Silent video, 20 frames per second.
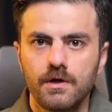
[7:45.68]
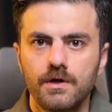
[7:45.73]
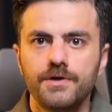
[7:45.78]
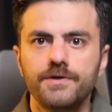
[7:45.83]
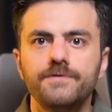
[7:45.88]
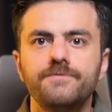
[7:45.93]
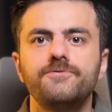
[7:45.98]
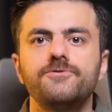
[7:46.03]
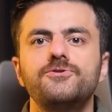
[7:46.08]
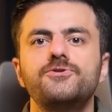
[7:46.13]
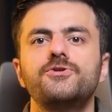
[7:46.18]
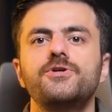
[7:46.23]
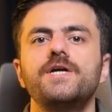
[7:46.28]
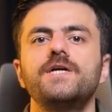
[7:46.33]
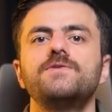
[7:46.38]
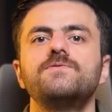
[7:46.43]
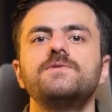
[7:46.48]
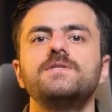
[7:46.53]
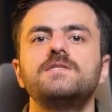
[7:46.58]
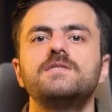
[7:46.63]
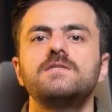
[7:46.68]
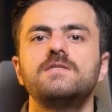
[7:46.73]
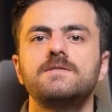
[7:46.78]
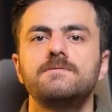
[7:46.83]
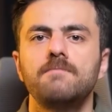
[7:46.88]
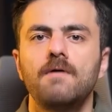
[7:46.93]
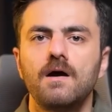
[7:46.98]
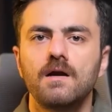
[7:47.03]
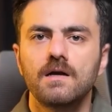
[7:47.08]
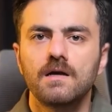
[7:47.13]
If you trade with the
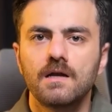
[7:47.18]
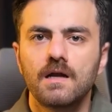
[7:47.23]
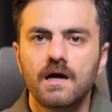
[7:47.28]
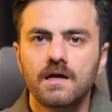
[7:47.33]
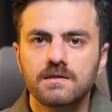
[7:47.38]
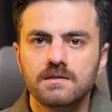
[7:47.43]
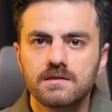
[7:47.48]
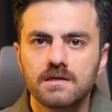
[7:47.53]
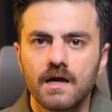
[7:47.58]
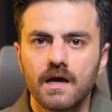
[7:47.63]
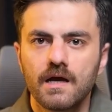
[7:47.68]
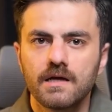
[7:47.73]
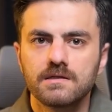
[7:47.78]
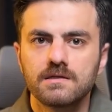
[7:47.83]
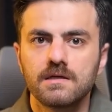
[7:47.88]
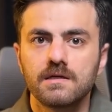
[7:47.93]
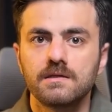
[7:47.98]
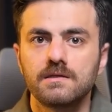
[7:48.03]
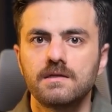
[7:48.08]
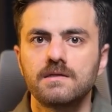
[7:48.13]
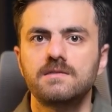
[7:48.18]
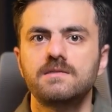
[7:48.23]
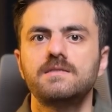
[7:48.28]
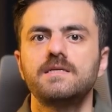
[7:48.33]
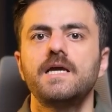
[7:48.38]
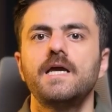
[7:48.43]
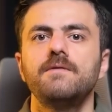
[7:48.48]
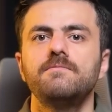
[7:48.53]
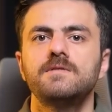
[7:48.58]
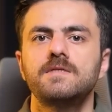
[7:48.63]
smaller lot size, the
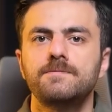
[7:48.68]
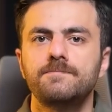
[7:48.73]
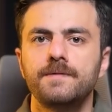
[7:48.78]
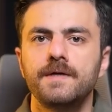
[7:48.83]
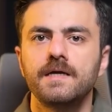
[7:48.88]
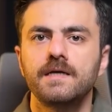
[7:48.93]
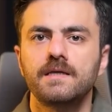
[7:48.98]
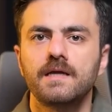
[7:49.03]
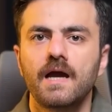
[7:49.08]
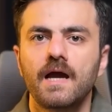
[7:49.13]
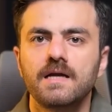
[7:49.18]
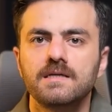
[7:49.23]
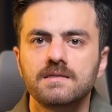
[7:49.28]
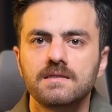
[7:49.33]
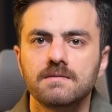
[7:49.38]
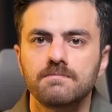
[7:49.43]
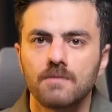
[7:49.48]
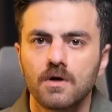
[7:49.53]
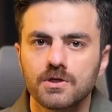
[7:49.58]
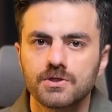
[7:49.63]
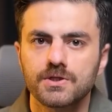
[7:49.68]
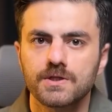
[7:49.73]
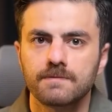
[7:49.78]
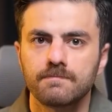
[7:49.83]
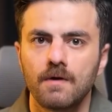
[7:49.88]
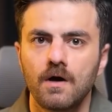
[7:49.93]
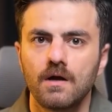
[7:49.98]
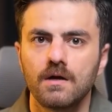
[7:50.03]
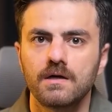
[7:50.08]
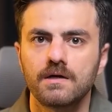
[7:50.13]
same spread has a much
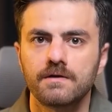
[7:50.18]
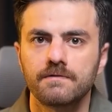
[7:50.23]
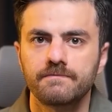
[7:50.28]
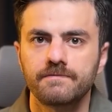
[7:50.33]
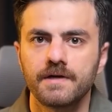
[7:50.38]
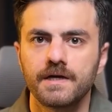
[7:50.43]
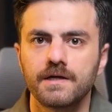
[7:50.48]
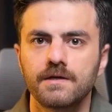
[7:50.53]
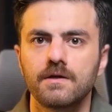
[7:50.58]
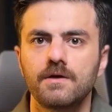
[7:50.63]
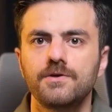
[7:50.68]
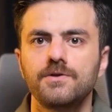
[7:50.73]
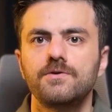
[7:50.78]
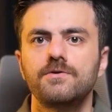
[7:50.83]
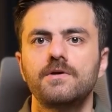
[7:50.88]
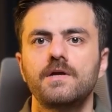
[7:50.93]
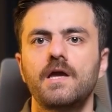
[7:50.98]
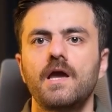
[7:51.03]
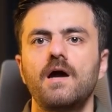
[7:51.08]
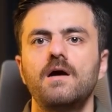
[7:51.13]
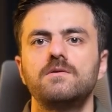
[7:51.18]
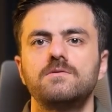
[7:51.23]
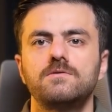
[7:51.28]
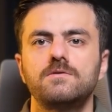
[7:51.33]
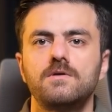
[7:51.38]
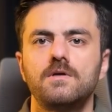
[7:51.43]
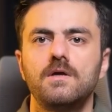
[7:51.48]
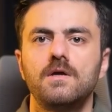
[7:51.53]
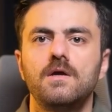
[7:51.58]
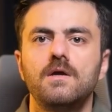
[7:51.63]
smaller effect on your account.
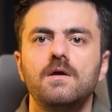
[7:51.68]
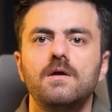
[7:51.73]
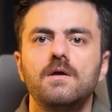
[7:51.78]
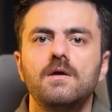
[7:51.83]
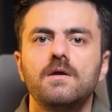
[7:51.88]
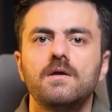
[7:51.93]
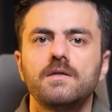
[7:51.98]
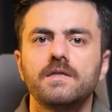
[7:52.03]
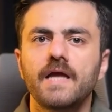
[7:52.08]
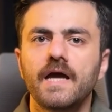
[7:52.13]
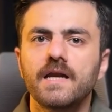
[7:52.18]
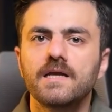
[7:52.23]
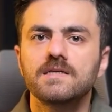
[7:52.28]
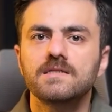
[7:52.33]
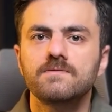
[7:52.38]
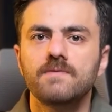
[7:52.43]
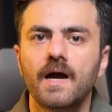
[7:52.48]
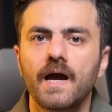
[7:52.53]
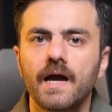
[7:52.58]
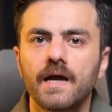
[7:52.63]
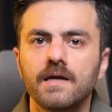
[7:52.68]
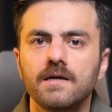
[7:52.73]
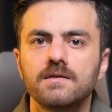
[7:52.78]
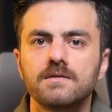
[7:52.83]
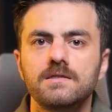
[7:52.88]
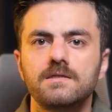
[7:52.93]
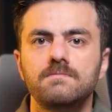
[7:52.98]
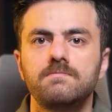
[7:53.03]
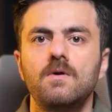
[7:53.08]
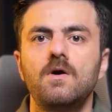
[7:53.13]
That is why
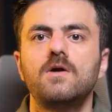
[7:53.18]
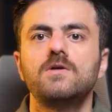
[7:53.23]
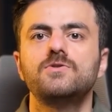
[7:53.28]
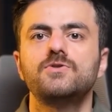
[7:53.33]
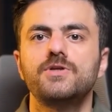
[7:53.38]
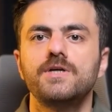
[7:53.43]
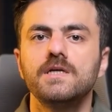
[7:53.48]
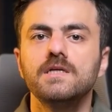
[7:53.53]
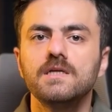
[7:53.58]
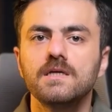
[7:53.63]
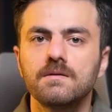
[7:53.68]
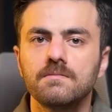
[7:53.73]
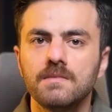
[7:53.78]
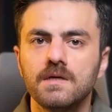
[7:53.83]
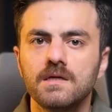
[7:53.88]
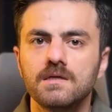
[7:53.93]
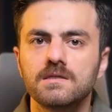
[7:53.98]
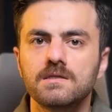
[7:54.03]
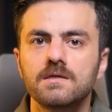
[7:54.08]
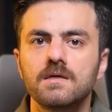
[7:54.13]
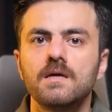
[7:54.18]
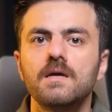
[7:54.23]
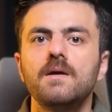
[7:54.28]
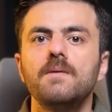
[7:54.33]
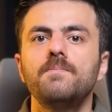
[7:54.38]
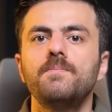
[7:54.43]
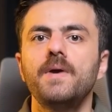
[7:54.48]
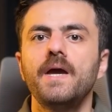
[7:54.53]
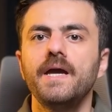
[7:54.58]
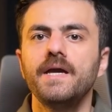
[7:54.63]
smart trading means
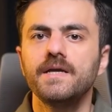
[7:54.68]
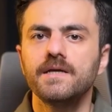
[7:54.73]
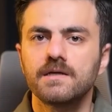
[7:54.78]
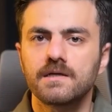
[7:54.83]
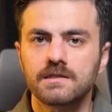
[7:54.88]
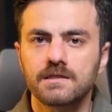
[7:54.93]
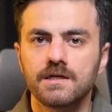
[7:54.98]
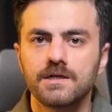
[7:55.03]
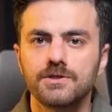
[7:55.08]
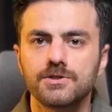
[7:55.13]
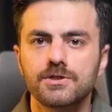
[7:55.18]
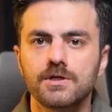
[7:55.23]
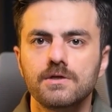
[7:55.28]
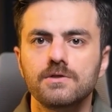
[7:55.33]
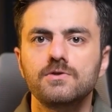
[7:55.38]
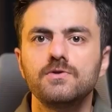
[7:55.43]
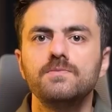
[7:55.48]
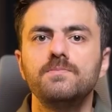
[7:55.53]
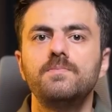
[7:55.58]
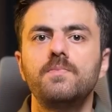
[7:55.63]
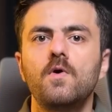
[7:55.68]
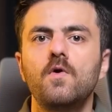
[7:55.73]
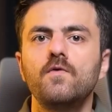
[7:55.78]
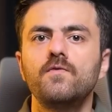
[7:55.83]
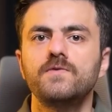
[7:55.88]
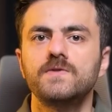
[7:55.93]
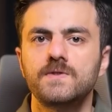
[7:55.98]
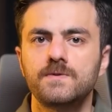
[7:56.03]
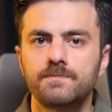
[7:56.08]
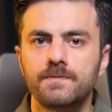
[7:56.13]
paying attention to
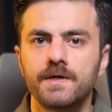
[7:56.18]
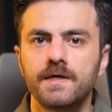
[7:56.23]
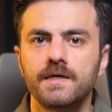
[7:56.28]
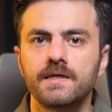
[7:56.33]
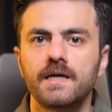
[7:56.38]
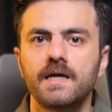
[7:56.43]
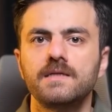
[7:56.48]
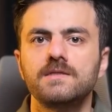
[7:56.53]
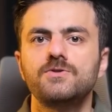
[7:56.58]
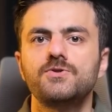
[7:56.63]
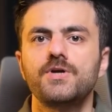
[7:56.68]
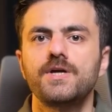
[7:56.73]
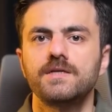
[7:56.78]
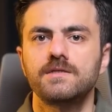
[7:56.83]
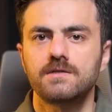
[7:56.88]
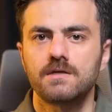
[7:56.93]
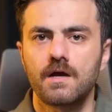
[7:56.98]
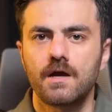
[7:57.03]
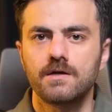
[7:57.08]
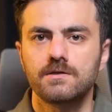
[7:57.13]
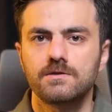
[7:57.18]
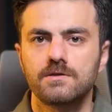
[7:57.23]
both spread and trade size.